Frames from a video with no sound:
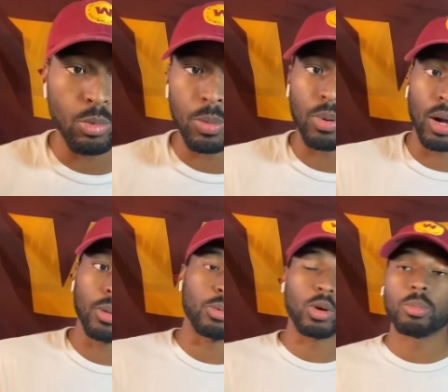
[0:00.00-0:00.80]
we
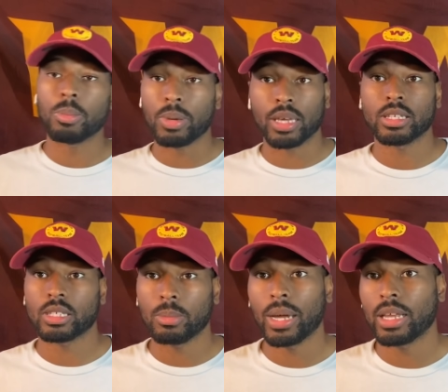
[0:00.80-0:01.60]
probably will be picking
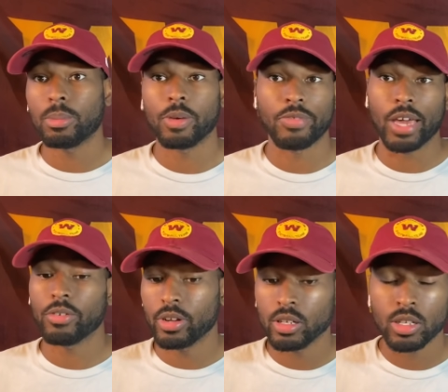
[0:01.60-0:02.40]
somebody up, a
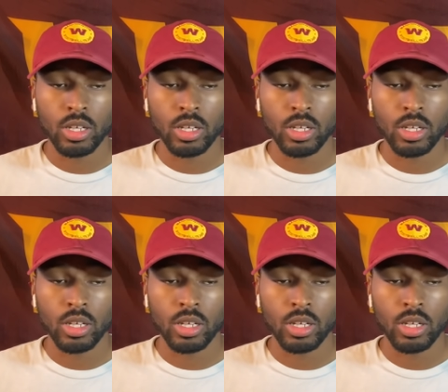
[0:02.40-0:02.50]
veteran,